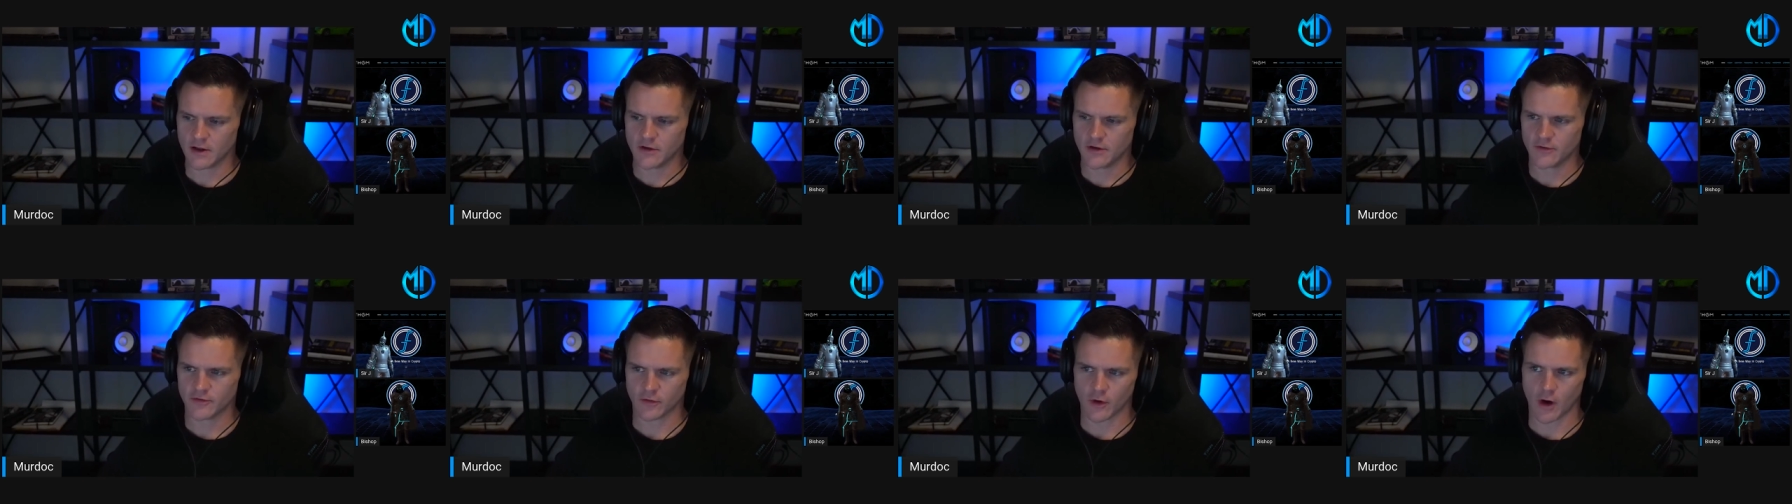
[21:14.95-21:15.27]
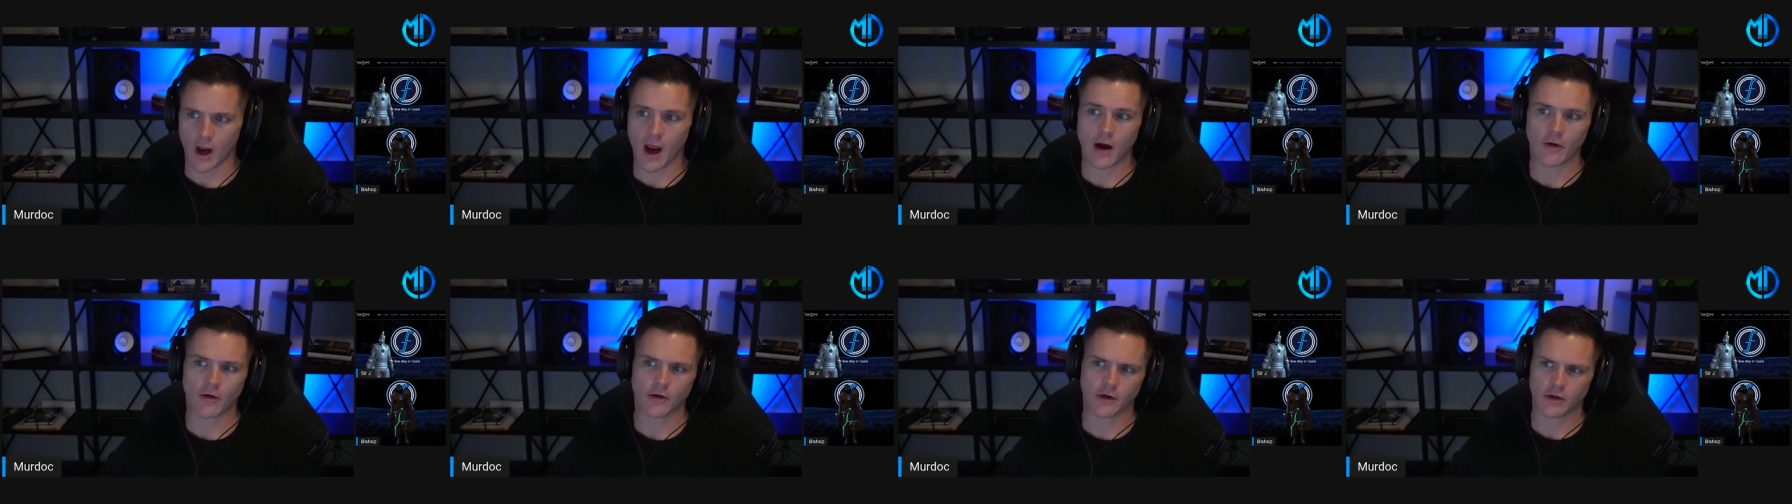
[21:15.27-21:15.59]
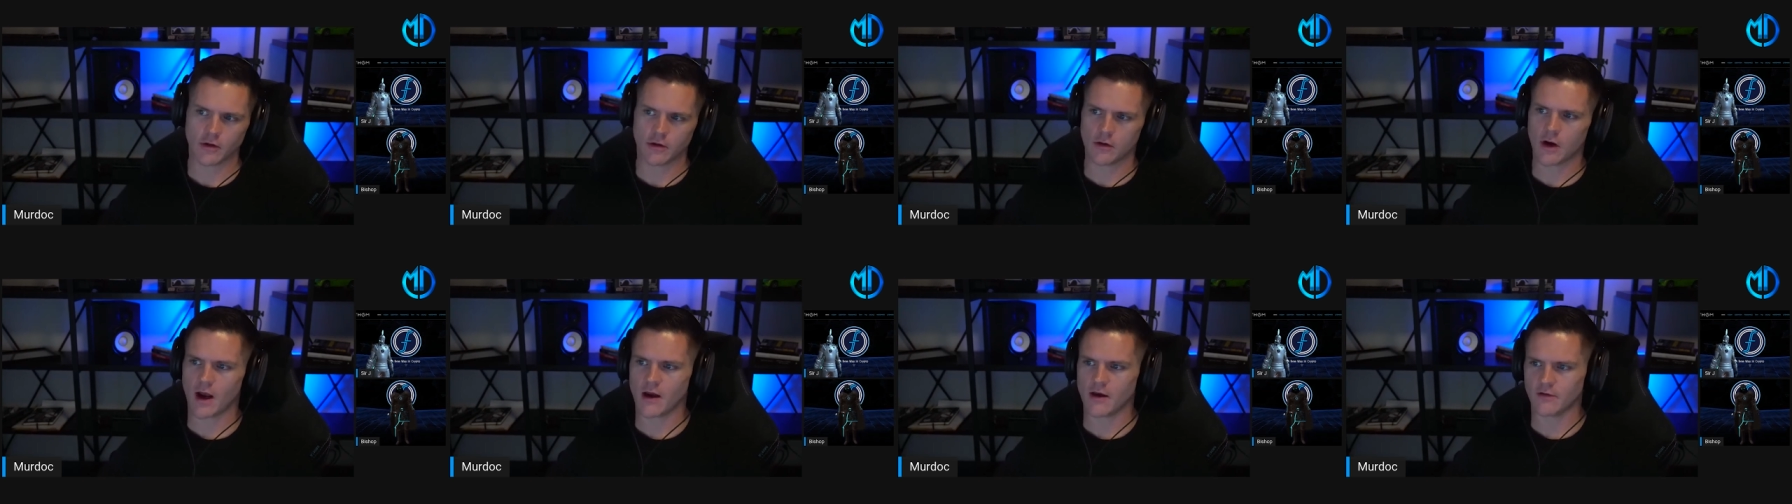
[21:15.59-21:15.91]
So how are
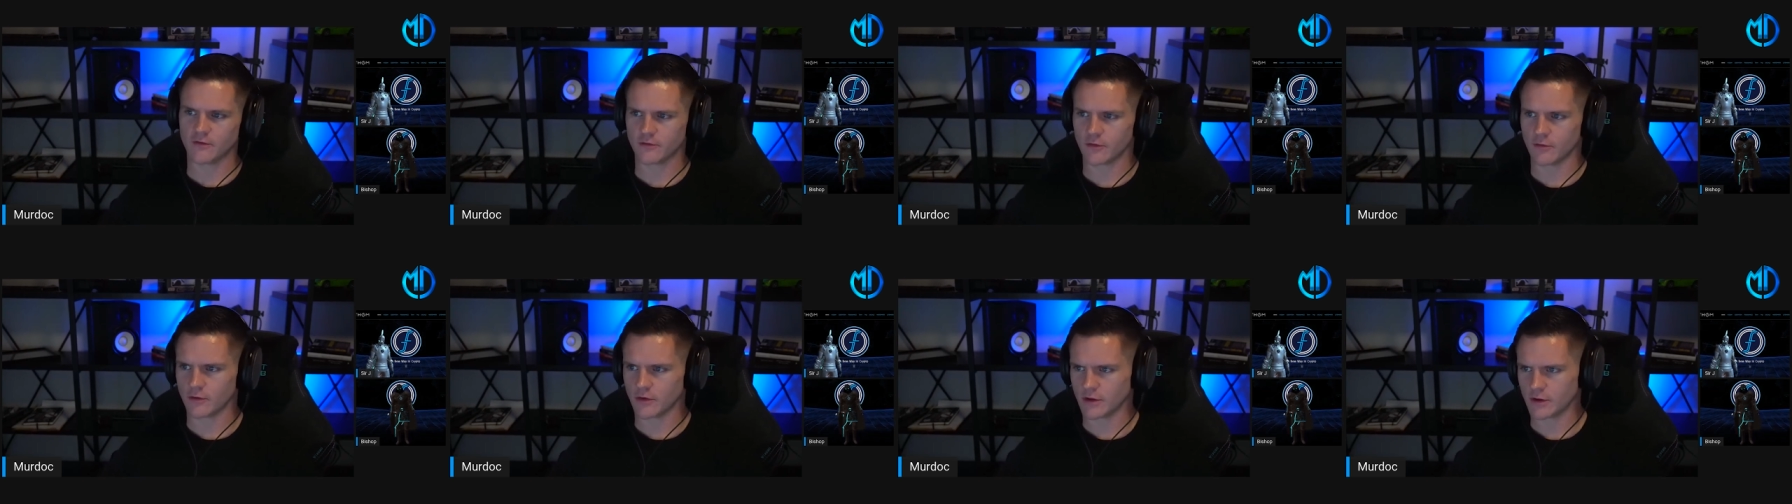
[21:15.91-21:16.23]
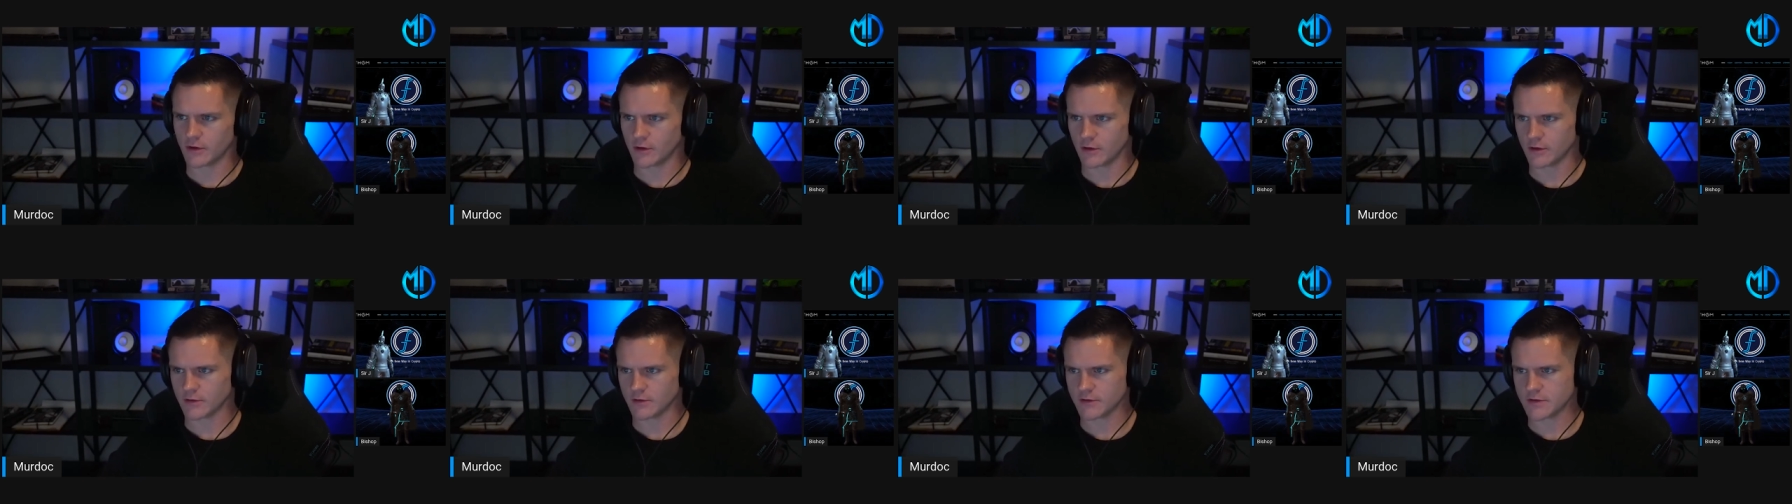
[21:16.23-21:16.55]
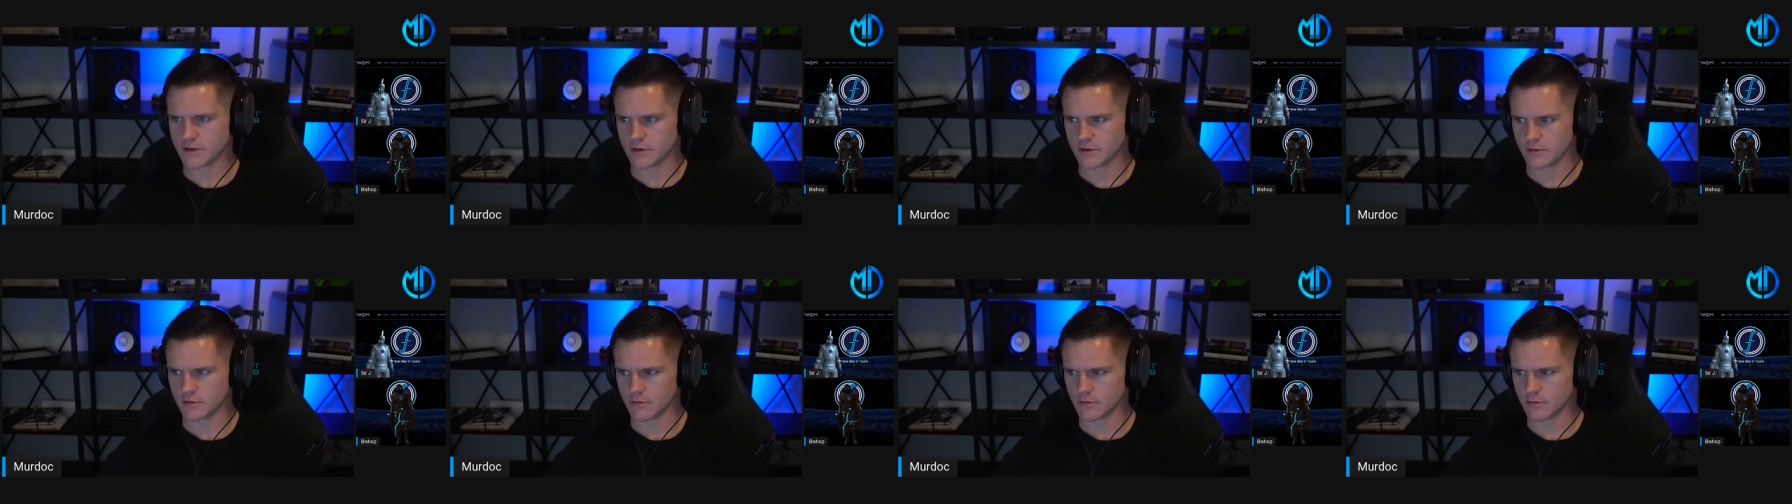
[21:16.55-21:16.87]
you guys going to
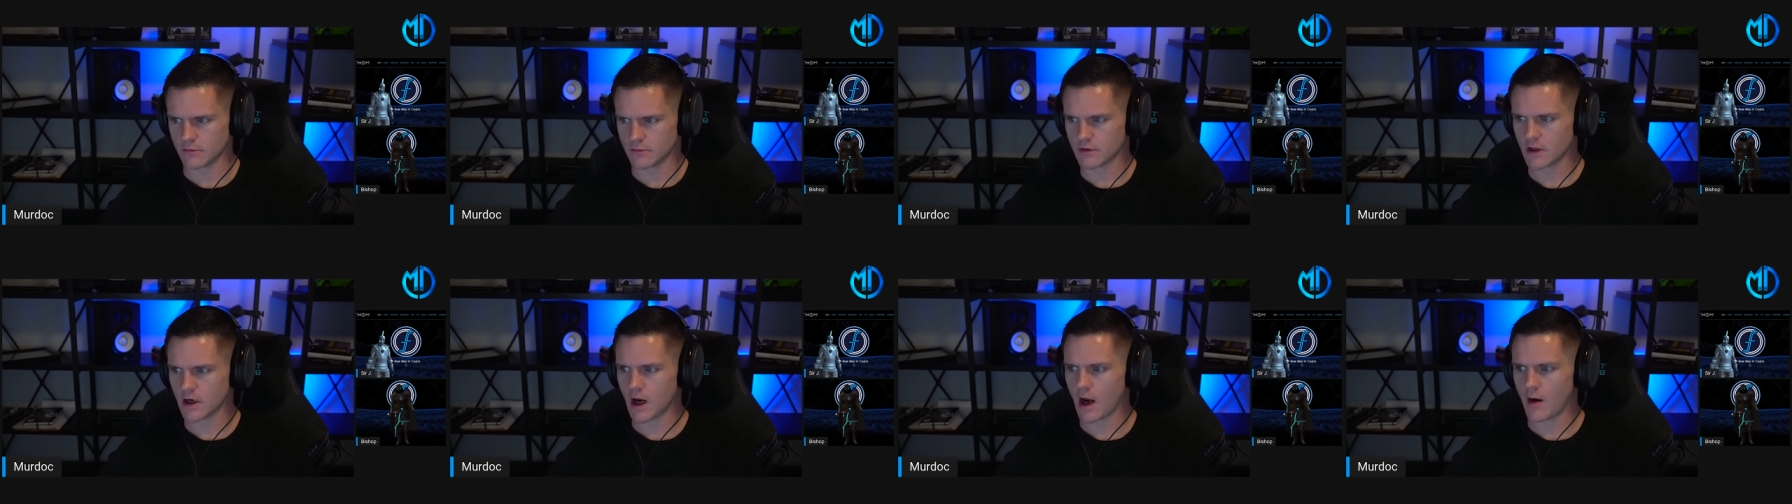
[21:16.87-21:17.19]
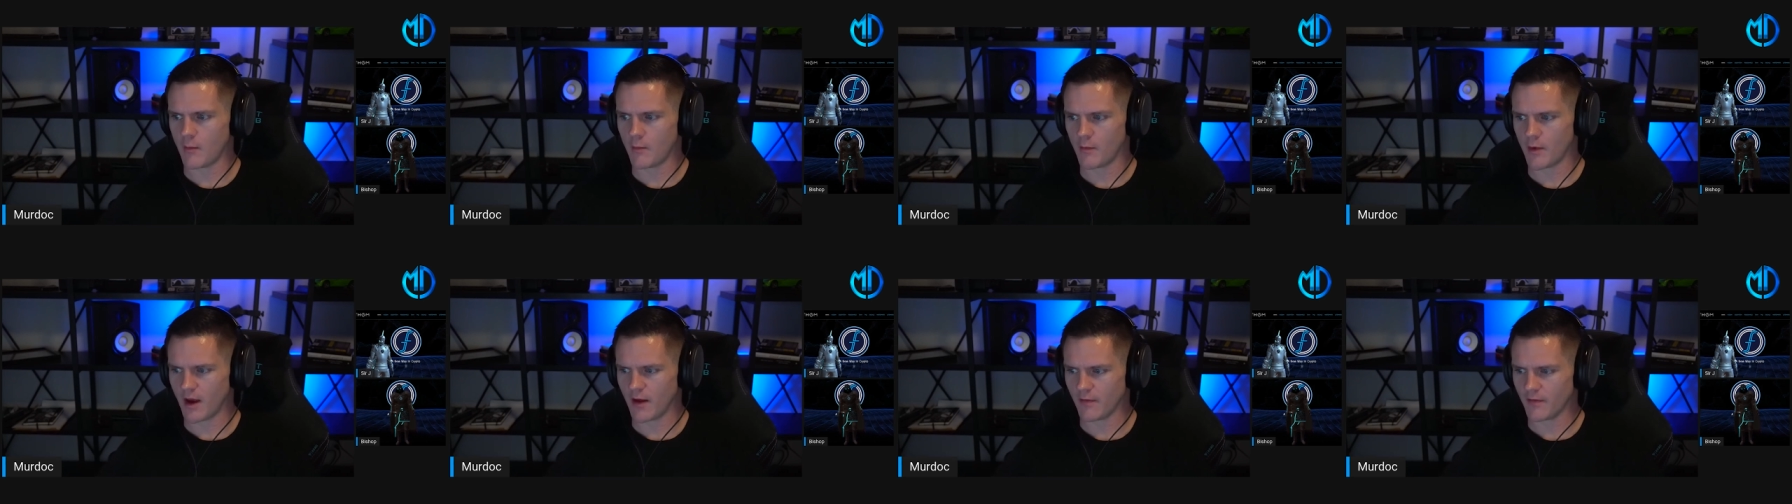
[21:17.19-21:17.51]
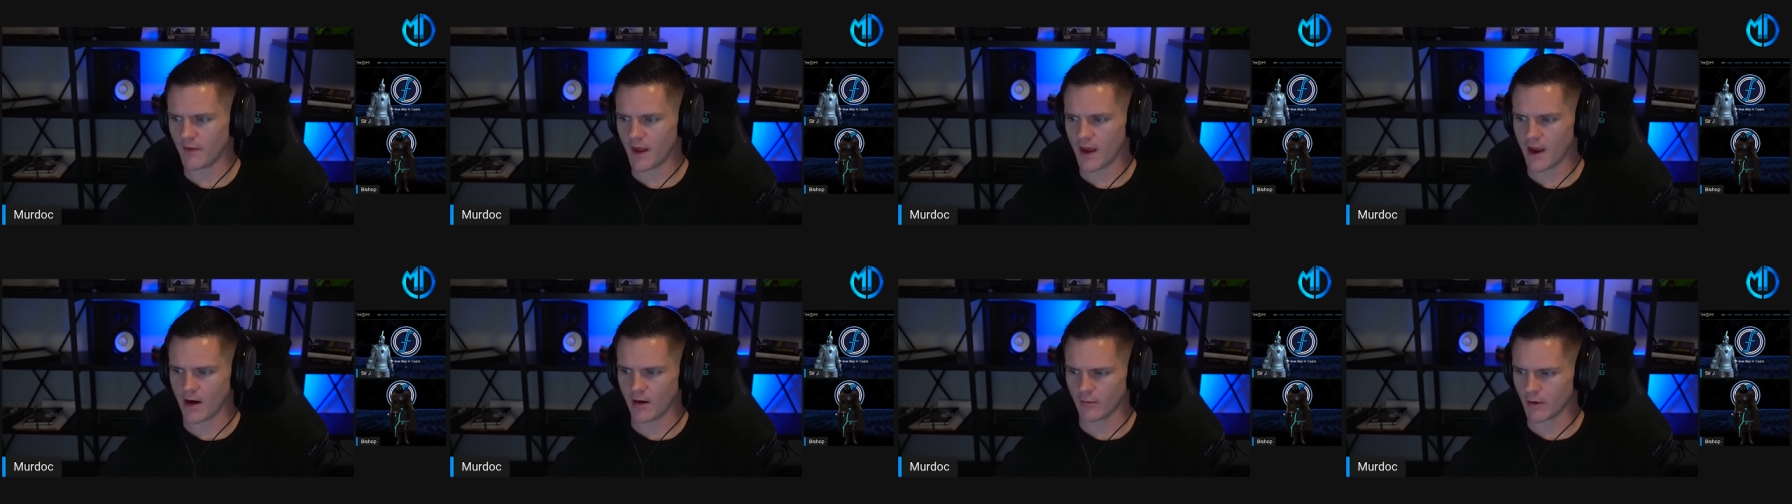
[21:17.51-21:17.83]
to combat
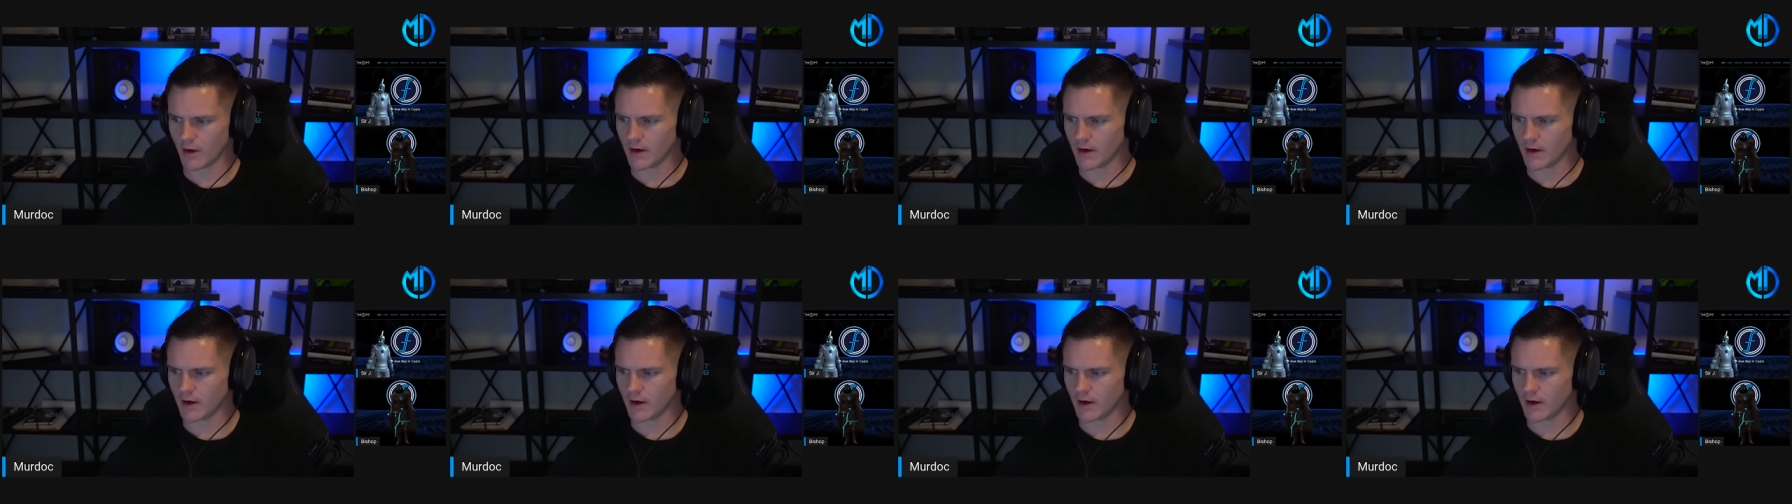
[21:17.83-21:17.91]
that?